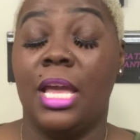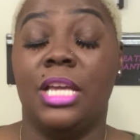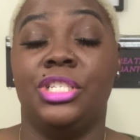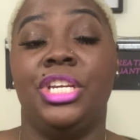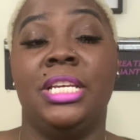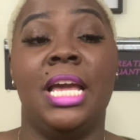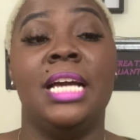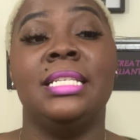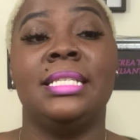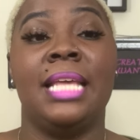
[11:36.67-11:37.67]
she
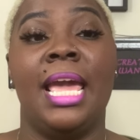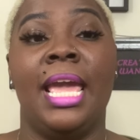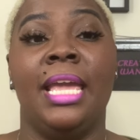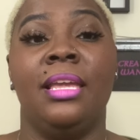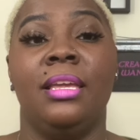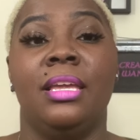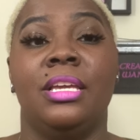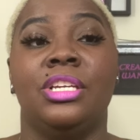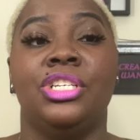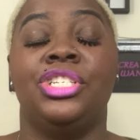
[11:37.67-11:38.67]
does say
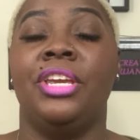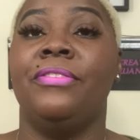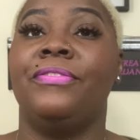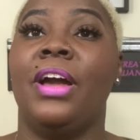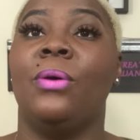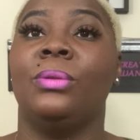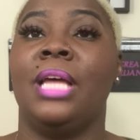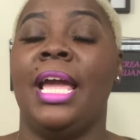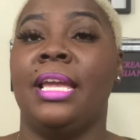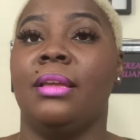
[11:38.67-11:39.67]
she felt
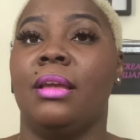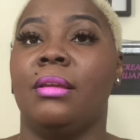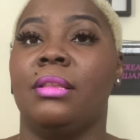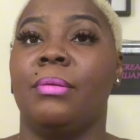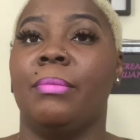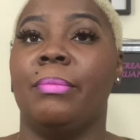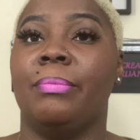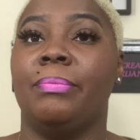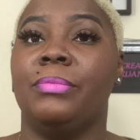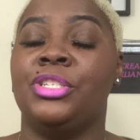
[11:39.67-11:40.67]
like
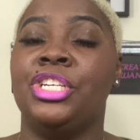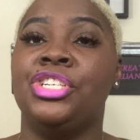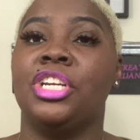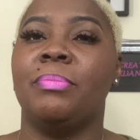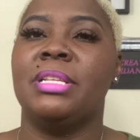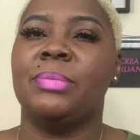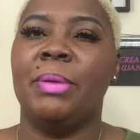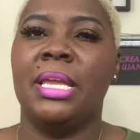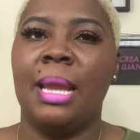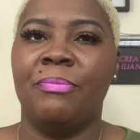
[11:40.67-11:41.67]
she should have been
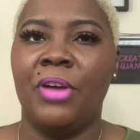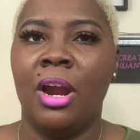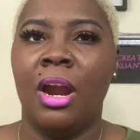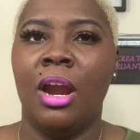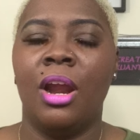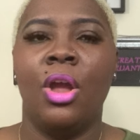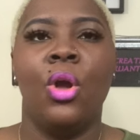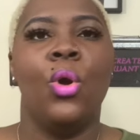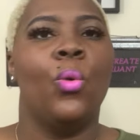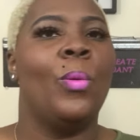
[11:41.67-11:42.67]
speaking up for her
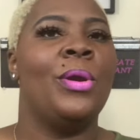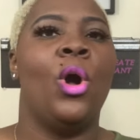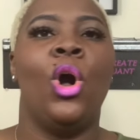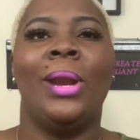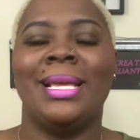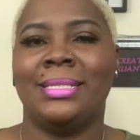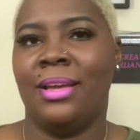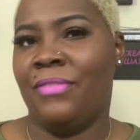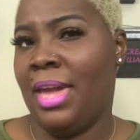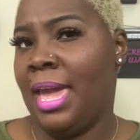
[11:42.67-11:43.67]
when all that
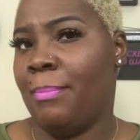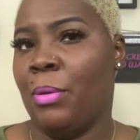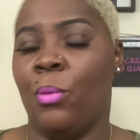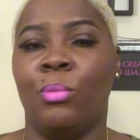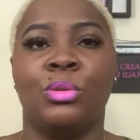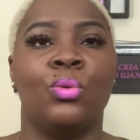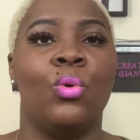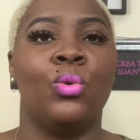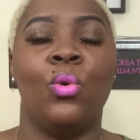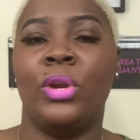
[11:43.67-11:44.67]
stuff happened, when was
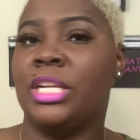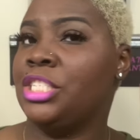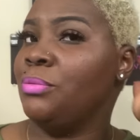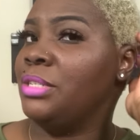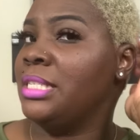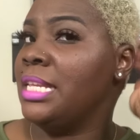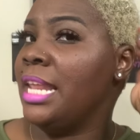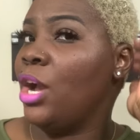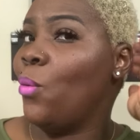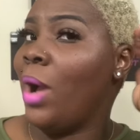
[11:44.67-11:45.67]
going on, and she was just sitting
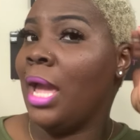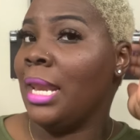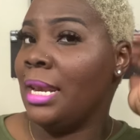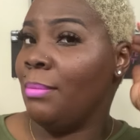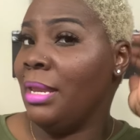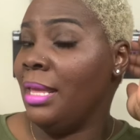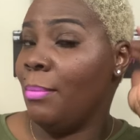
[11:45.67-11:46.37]
there quiet, letting the media